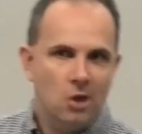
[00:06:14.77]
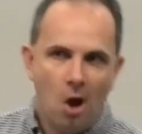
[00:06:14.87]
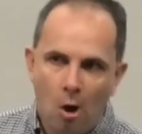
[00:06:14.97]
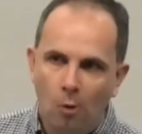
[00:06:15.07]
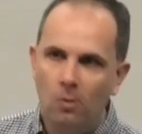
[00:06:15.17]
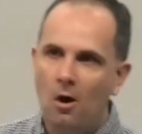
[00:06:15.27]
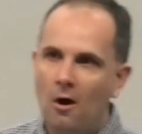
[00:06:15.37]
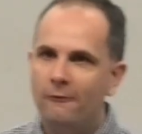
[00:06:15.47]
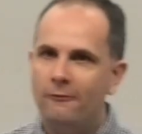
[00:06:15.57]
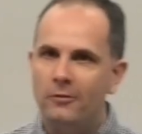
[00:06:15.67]
the whole
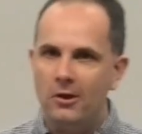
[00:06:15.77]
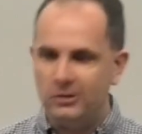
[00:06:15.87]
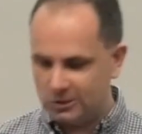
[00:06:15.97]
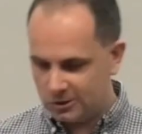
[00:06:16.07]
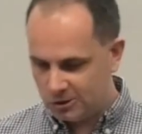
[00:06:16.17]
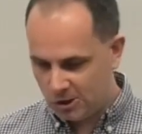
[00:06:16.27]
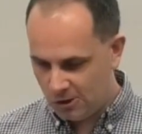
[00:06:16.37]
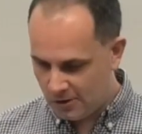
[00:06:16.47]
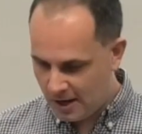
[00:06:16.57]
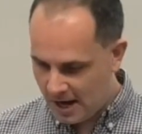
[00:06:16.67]
of those
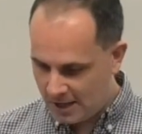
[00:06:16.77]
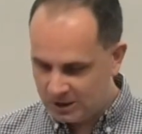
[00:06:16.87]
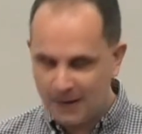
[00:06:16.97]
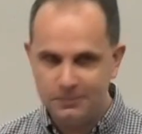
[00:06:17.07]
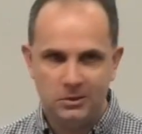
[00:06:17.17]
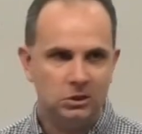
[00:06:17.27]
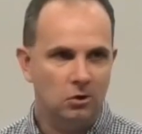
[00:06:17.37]
two chapters,